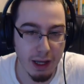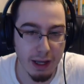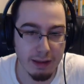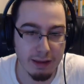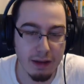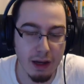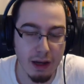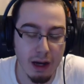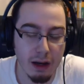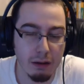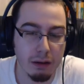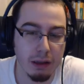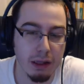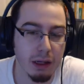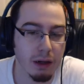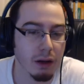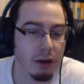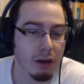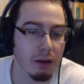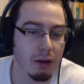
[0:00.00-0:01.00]
it's not
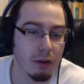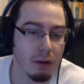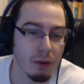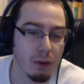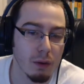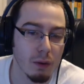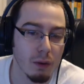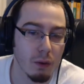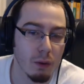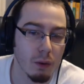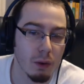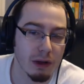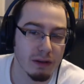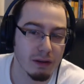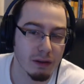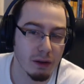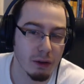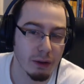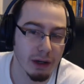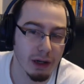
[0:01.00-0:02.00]
clear
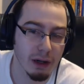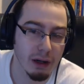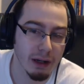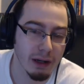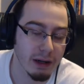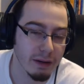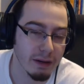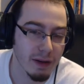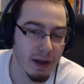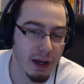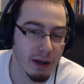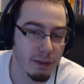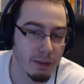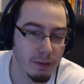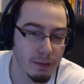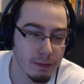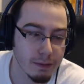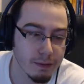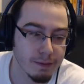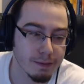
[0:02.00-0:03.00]
what's going on in his head.
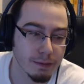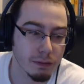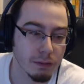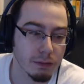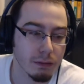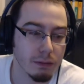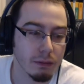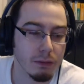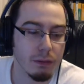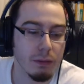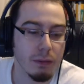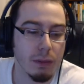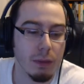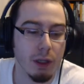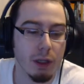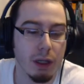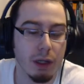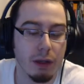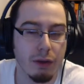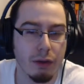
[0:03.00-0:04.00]

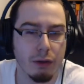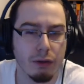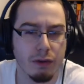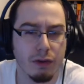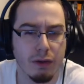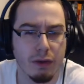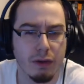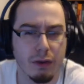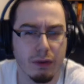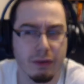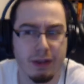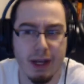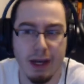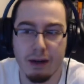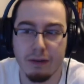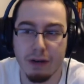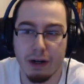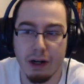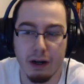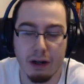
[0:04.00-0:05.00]
There's
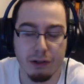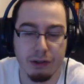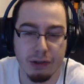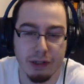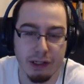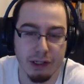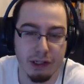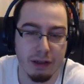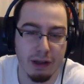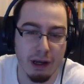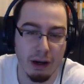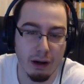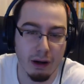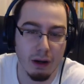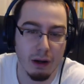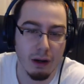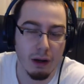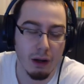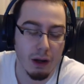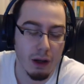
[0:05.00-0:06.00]
kind of a contradiction
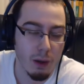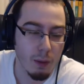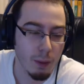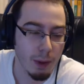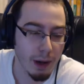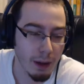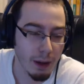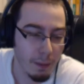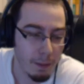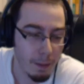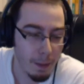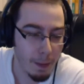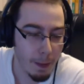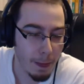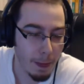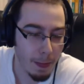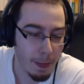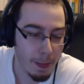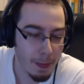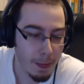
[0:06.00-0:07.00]
there. But
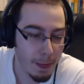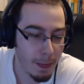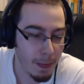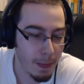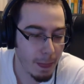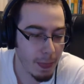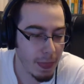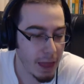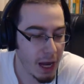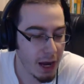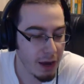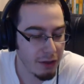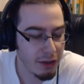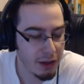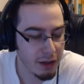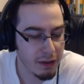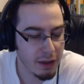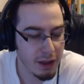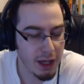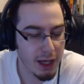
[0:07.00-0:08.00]
I
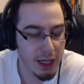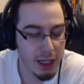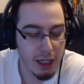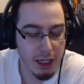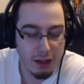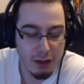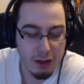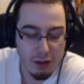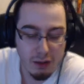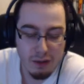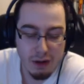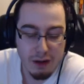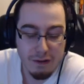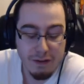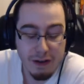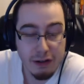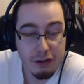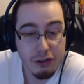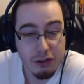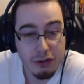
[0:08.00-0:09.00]
think that
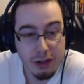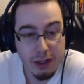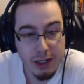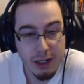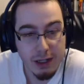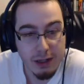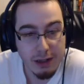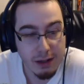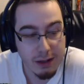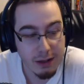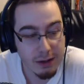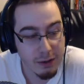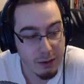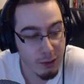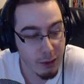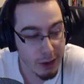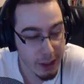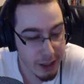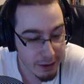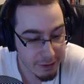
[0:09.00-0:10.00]
eventually
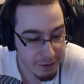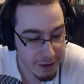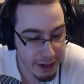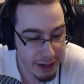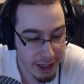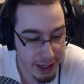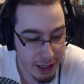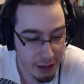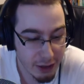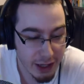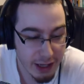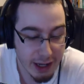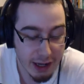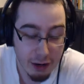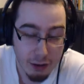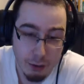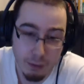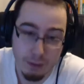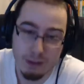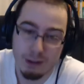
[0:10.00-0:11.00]
we're going to find out, and
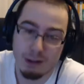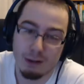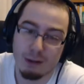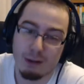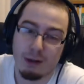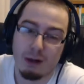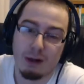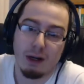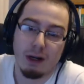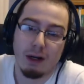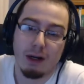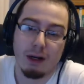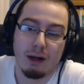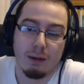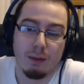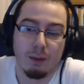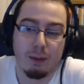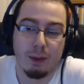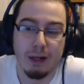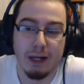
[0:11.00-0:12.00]
I hope so.
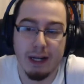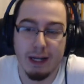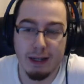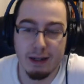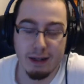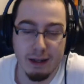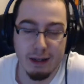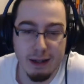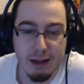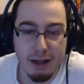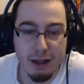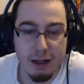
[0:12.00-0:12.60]
But